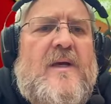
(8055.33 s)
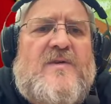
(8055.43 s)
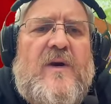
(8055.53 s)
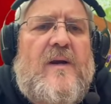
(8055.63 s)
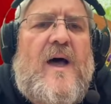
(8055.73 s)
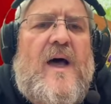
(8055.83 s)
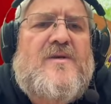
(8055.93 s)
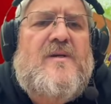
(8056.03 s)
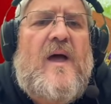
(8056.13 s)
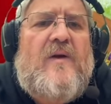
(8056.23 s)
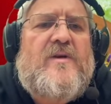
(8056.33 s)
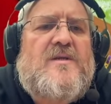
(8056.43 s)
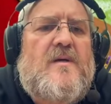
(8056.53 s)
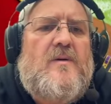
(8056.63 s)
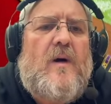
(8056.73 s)
thanks for the last. Good night,
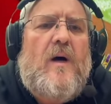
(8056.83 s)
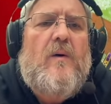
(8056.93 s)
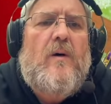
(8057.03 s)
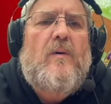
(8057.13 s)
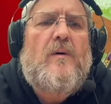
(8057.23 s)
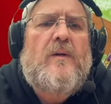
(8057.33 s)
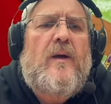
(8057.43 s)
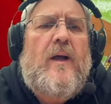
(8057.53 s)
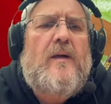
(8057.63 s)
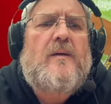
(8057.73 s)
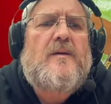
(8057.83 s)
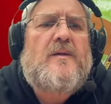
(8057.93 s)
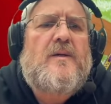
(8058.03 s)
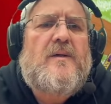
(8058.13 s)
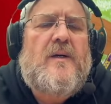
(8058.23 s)
Krista. You, oh, no, right.
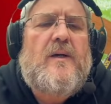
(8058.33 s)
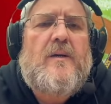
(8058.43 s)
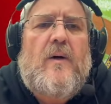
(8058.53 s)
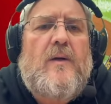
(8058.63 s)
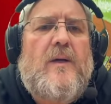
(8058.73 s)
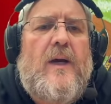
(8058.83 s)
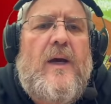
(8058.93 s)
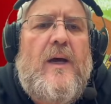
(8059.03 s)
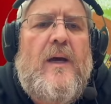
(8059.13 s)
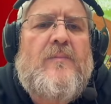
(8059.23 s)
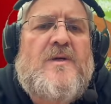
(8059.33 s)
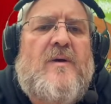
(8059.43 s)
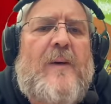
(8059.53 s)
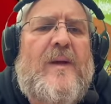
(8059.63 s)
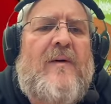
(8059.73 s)
She said, okay. I'm just
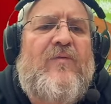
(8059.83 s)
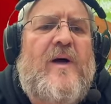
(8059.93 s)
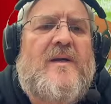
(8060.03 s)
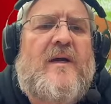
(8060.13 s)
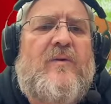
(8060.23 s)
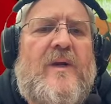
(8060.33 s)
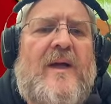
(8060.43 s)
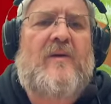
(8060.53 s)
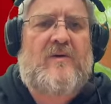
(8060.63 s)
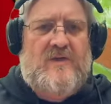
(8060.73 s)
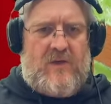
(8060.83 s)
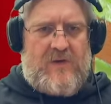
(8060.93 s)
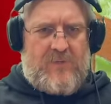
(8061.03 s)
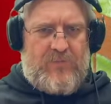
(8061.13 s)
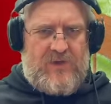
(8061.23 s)
so happy to help fire deco with a catalogue. So
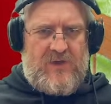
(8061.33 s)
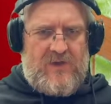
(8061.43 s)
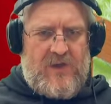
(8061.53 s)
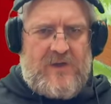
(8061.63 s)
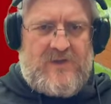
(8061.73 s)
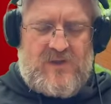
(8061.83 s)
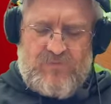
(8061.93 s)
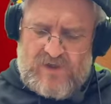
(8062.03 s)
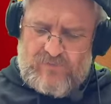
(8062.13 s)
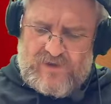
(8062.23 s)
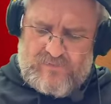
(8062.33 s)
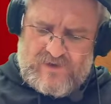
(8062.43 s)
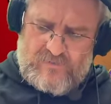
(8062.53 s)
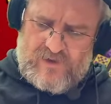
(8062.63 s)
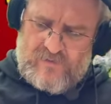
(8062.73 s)
happy. Nada said, bunny, bunny,
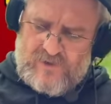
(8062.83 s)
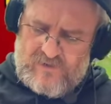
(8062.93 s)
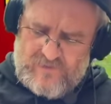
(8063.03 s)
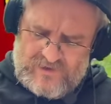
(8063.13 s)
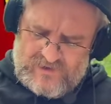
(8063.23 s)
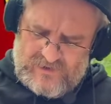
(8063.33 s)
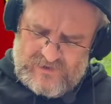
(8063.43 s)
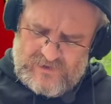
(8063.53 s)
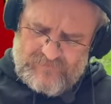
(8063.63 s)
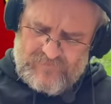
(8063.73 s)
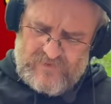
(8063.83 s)
bunny, bunny, bunny, bunny.